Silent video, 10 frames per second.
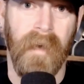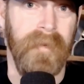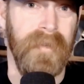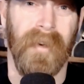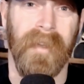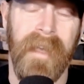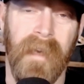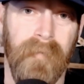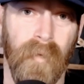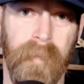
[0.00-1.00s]
and you certainly
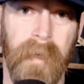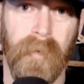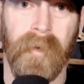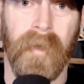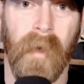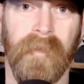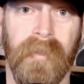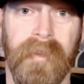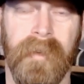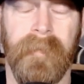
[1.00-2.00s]
can't fool the people who are
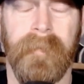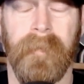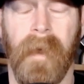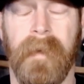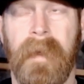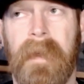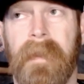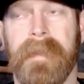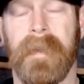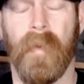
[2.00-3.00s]
closest to you. Okay?
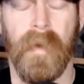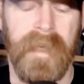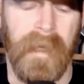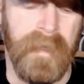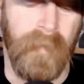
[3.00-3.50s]
That's number one, challenge number